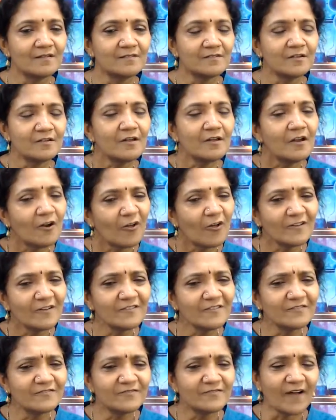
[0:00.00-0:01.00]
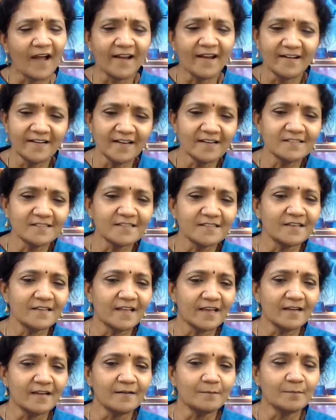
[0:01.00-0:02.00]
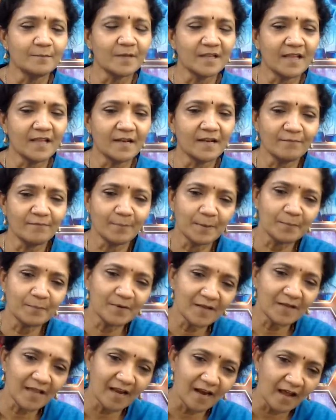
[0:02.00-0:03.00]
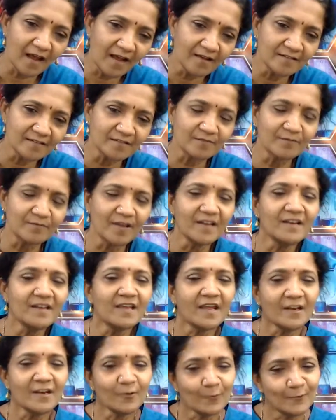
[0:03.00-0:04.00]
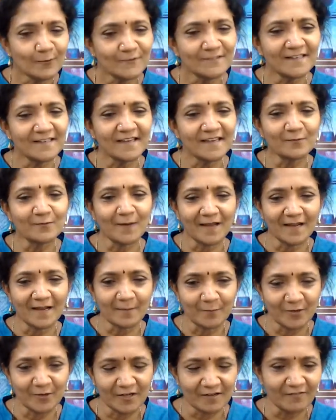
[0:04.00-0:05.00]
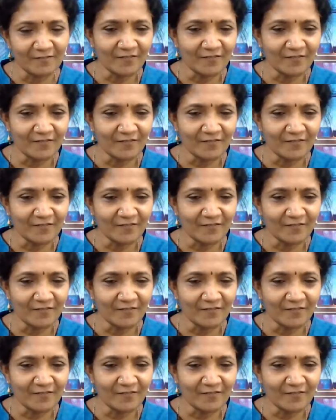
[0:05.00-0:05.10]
So a lot of ideas are there, but then people can ask, when can you use XY commutator?